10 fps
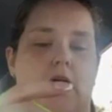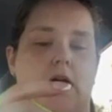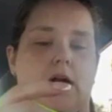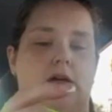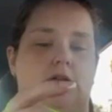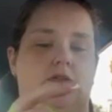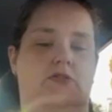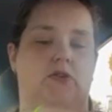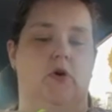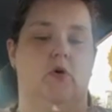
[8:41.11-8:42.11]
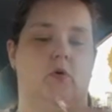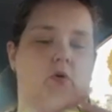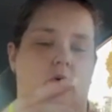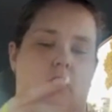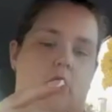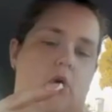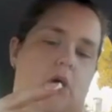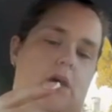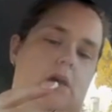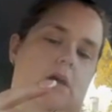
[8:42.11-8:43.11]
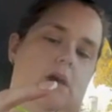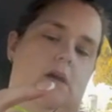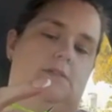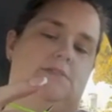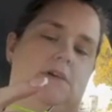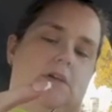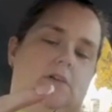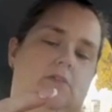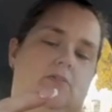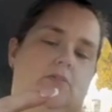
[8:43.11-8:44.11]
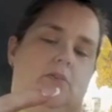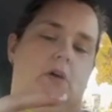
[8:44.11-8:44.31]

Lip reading: And so instead of,